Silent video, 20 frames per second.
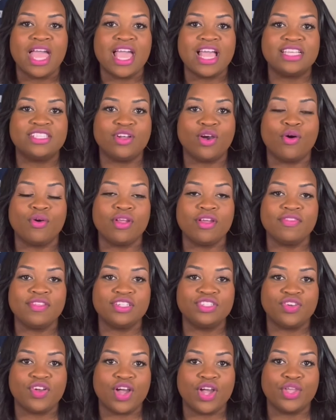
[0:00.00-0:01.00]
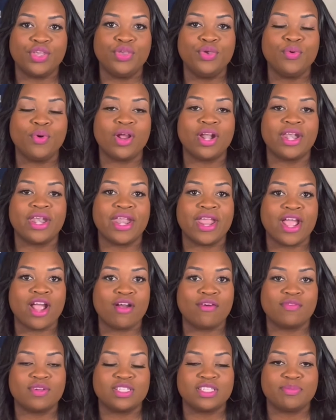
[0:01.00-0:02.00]
As the owner of the truck, you are
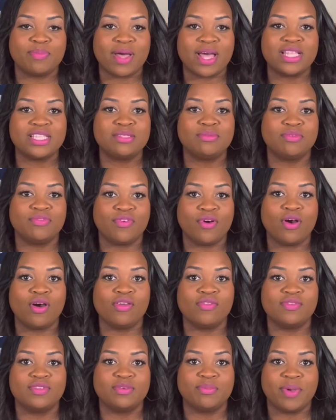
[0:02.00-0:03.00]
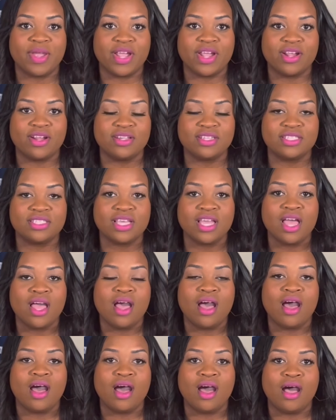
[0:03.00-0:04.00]
now responsible for all these repairs.
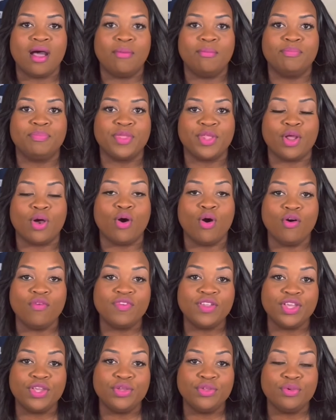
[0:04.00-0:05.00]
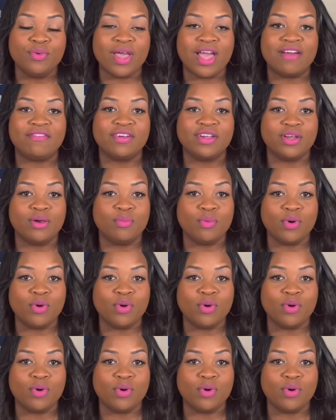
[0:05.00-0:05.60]
Um, you know, hopefully you do have a good